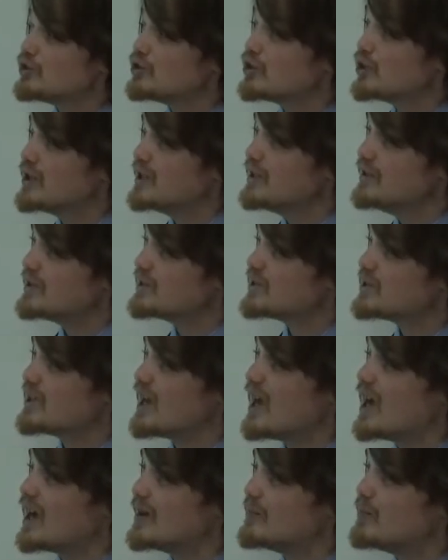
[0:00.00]
During this
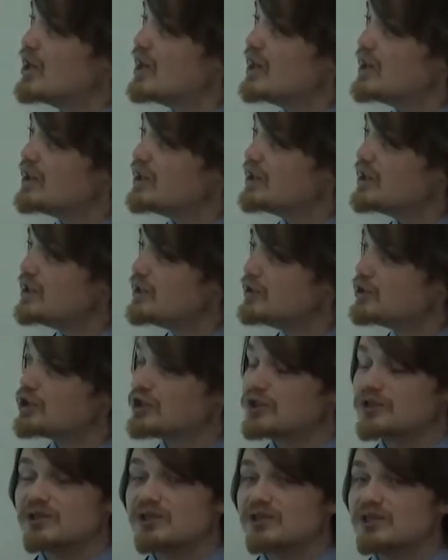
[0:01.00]
time,
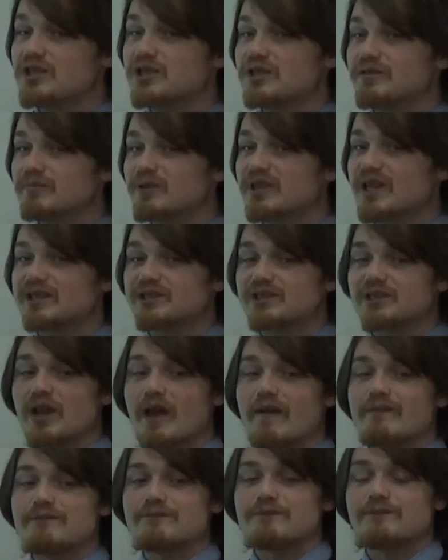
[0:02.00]
each team gets
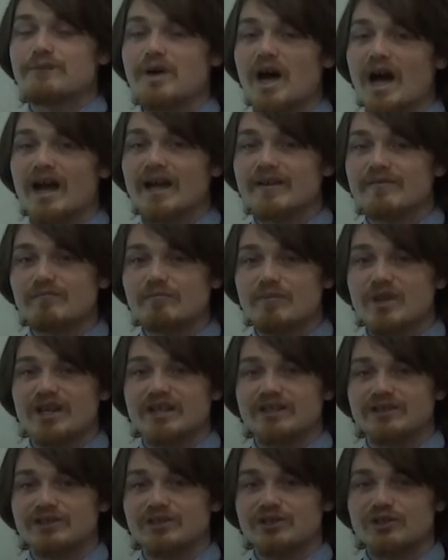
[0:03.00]
5
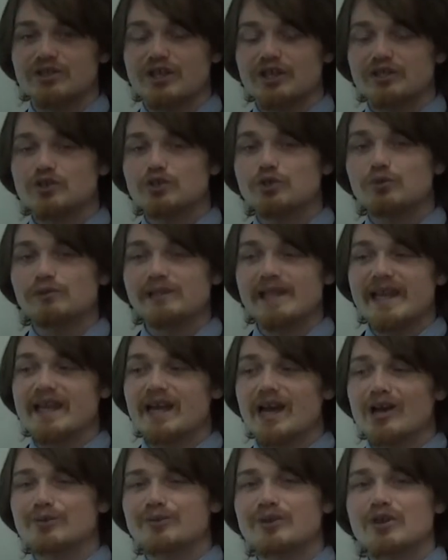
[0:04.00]
minutes to
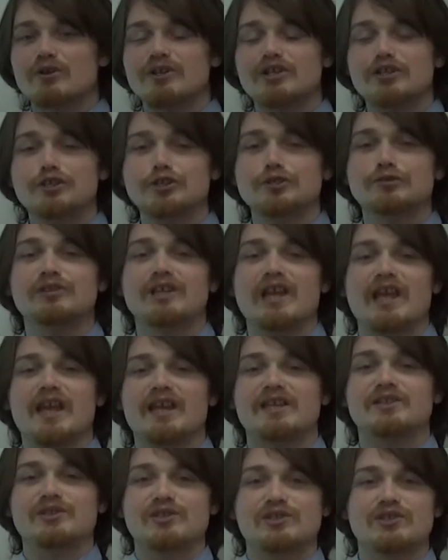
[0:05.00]
lay out their initial
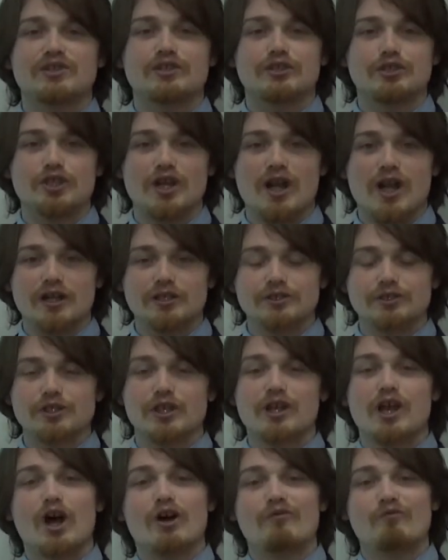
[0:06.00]
case to the judge
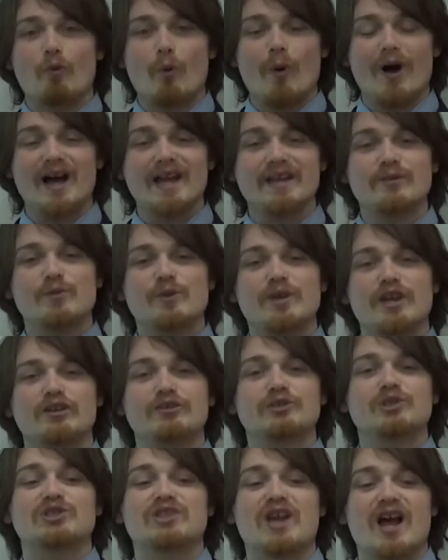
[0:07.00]
of why
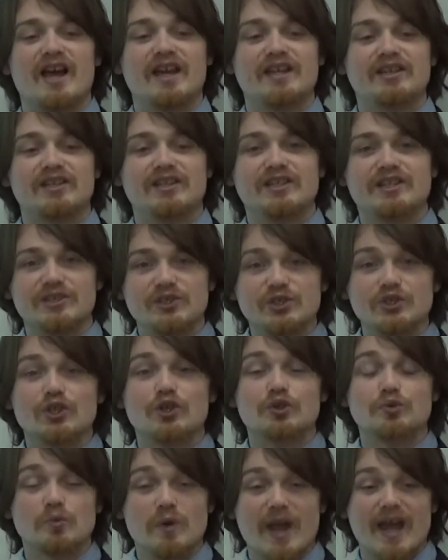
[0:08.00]
their side is
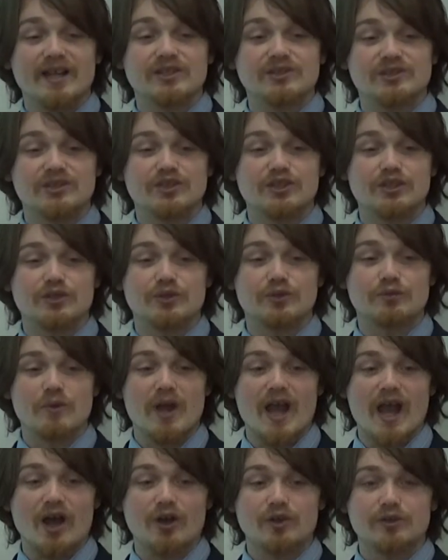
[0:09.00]
correct in the
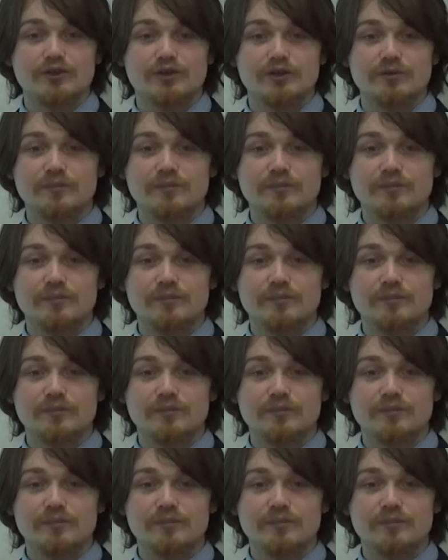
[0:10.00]
round.